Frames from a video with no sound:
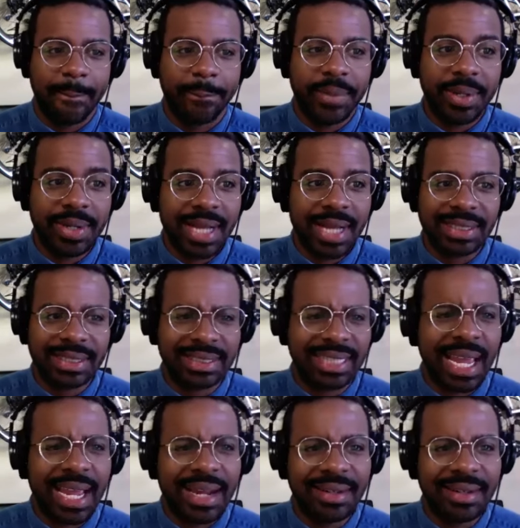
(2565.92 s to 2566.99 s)
They're not
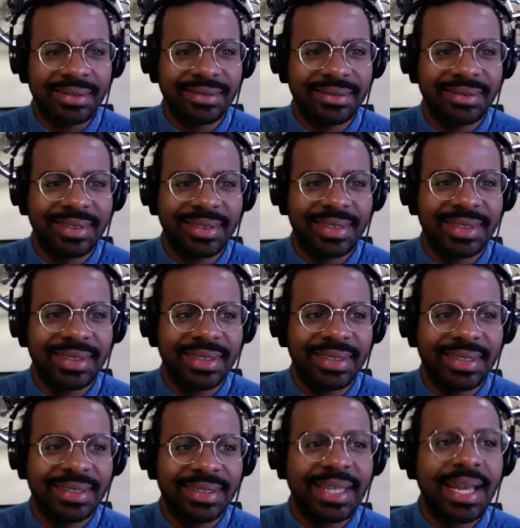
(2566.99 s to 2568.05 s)
scared.
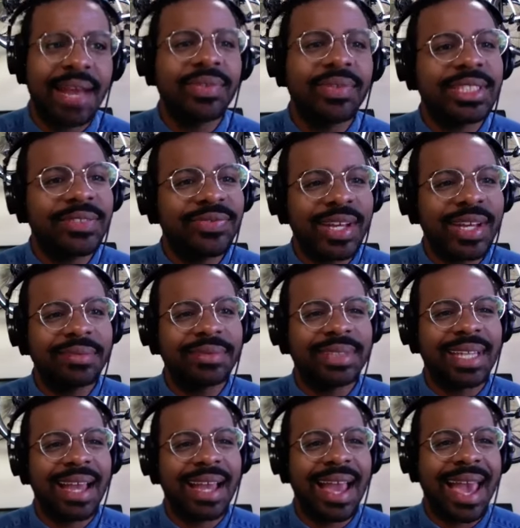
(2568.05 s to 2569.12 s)
They haven't developed
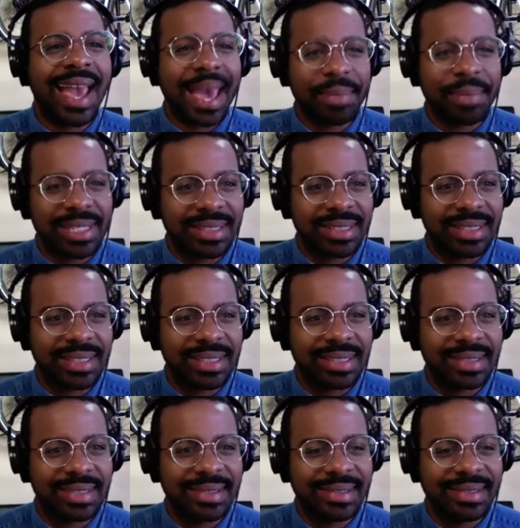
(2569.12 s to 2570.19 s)
habits.
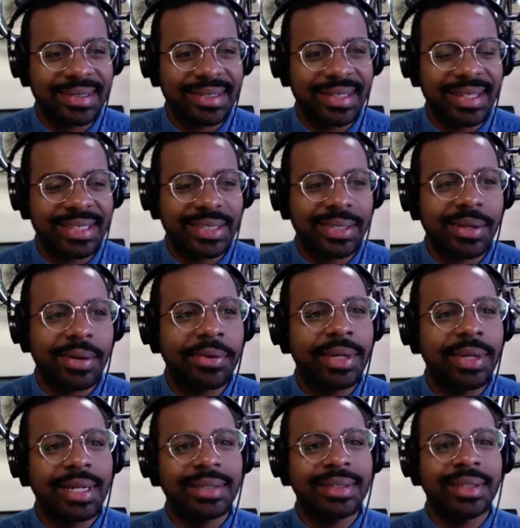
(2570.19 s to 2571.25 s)
So
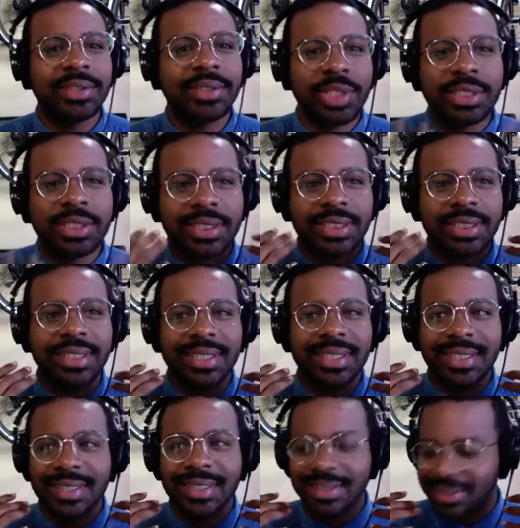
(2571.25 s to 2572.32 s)
they're just
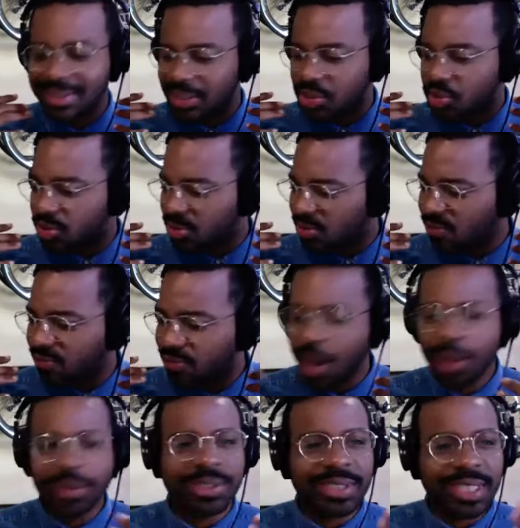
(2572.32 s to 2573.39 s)
just
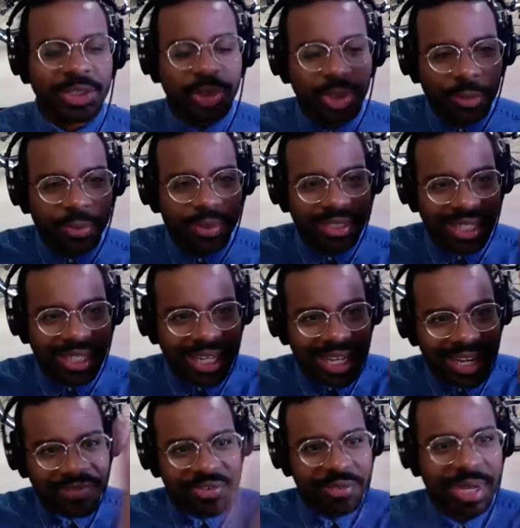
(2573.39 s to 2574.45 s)
vaults that you could put
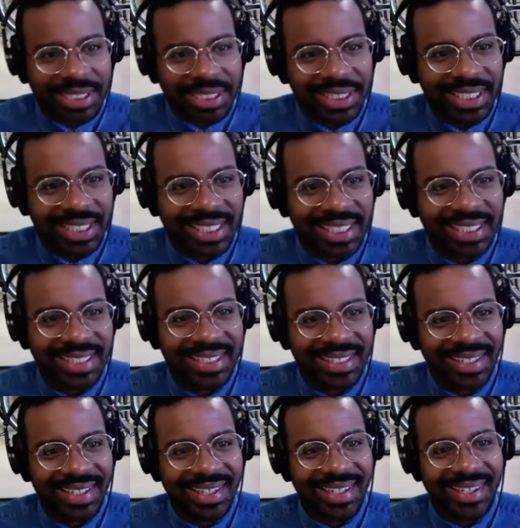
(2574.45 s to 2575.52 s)
information in.
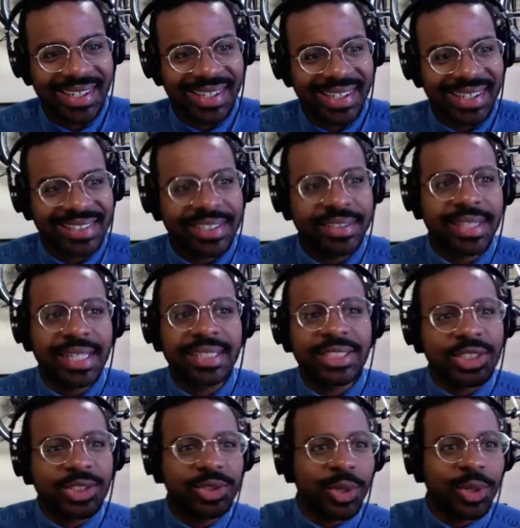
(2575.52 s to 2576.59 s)
So they
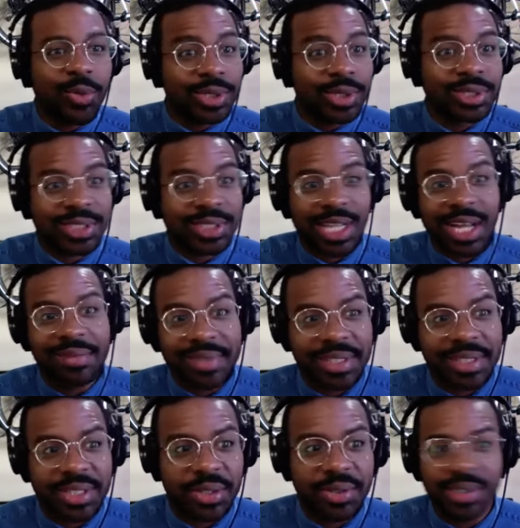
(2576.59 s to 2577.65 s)
just do what you tell them to
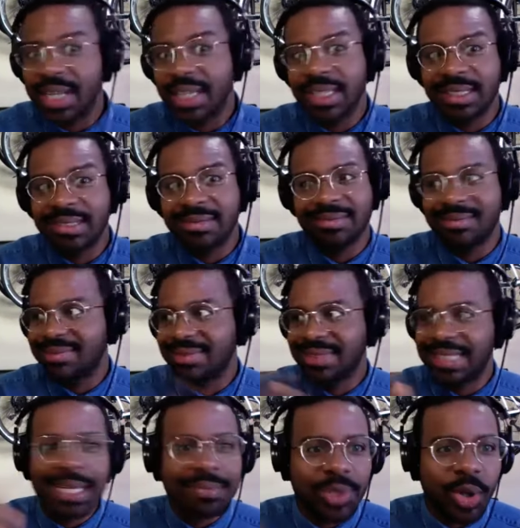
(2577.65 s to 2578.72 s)
do and they
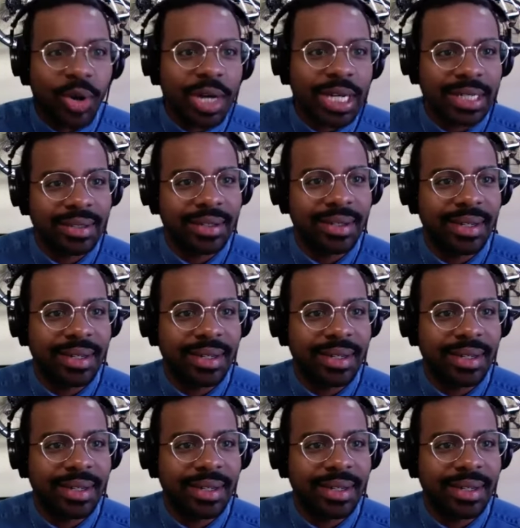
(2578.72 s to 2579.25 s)
keep doing it.